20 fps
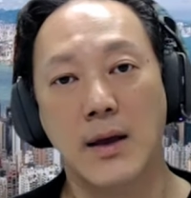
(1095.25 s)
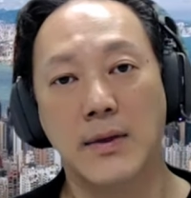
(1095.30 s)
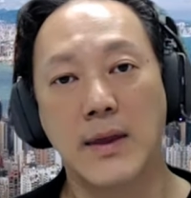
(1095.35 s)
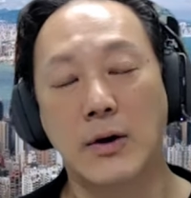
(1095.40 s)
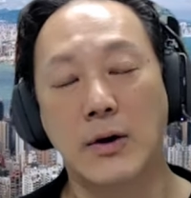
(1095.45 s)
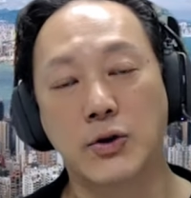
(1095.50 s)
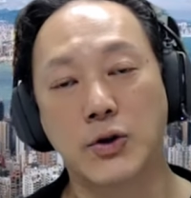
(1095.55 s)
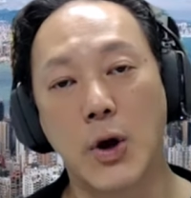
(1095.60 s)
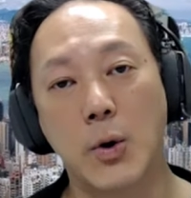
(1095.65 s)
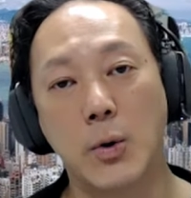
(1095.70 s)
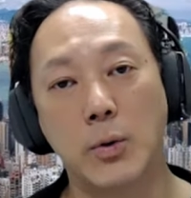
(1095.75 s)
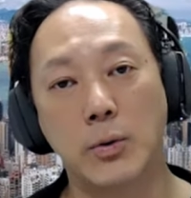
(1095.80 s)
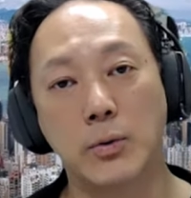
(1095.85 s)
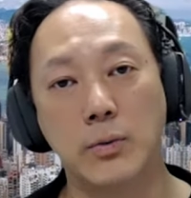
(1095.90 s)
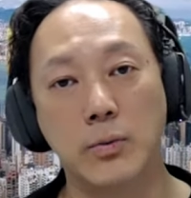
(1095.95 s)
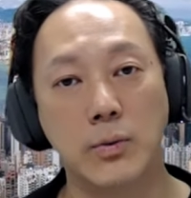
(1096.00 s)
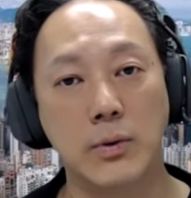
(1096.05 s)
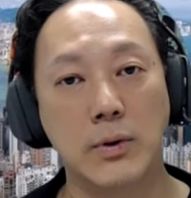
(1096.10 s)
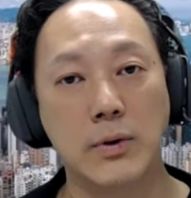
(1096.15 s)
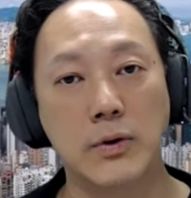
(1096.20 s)
Now, so,
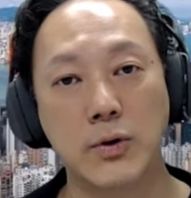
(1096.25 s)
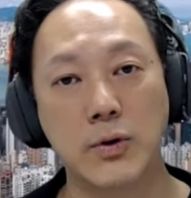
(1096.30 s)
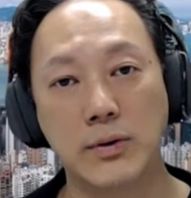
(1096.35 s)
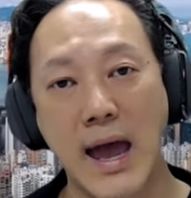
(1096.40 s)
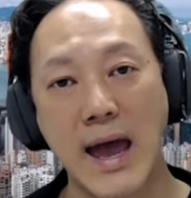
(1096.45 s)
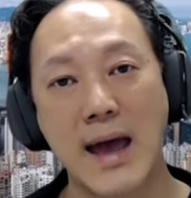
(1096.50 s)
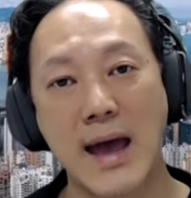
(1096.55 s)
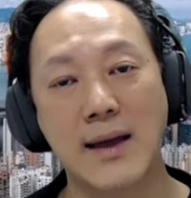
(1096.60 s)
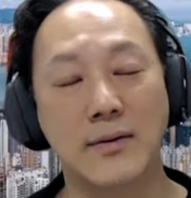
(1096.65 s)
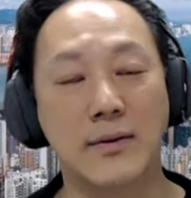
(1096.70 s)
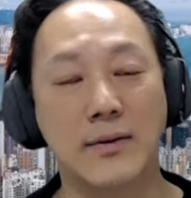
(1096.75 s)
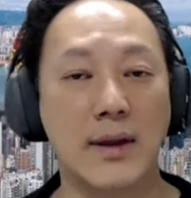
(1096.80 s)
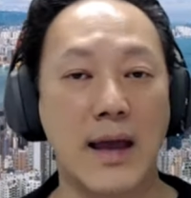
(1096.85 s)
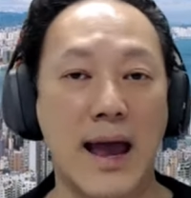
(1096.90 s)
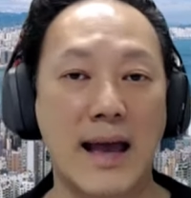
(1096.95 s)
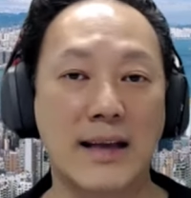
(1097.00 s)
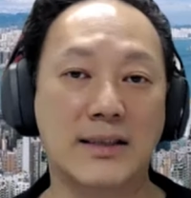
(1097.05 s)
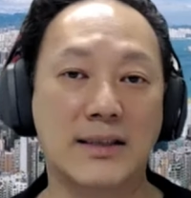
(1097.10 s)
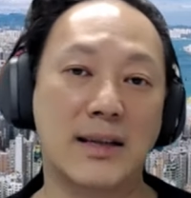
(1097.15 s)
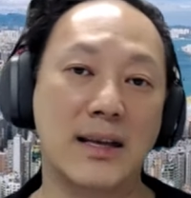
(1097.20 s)
so then
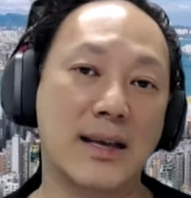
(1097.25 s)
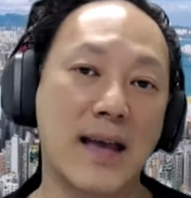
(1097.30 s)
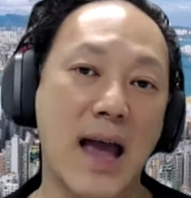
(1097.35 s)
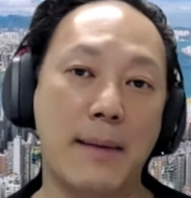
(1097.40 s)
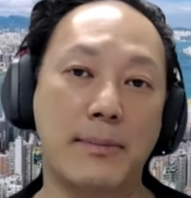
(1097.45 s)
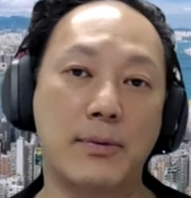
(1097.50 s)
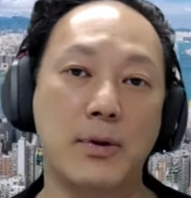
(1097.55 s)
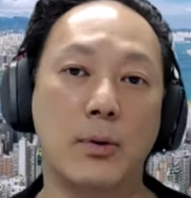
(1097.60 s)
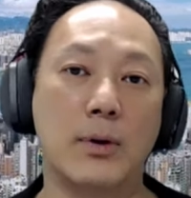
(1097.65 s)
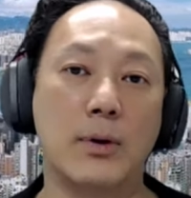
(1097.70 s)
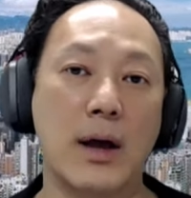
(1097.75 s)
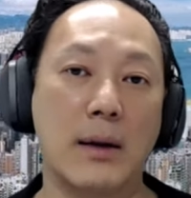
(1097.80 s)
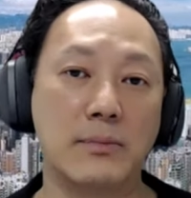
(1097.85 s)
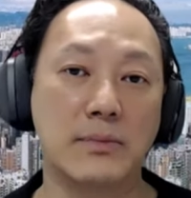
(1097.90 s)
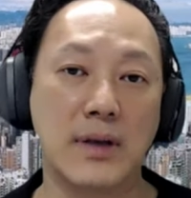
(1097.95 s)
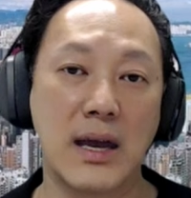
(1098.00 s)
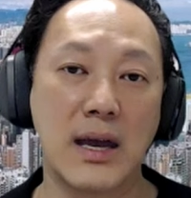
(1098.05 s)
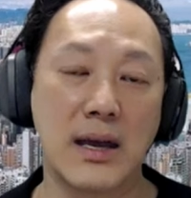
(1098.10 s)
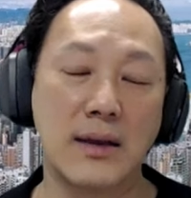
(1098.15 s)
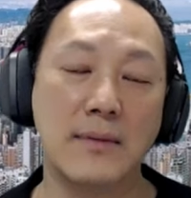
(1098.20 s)
as the capital
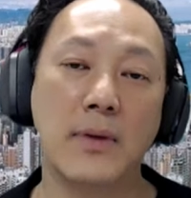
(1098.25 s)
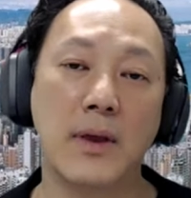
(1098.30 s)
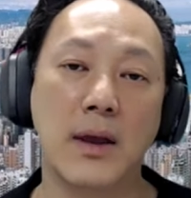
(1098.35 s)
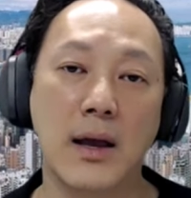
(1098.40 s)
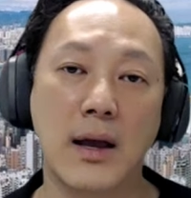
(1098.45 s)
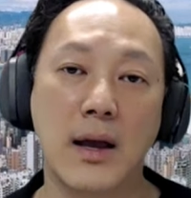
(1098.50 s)
comes in,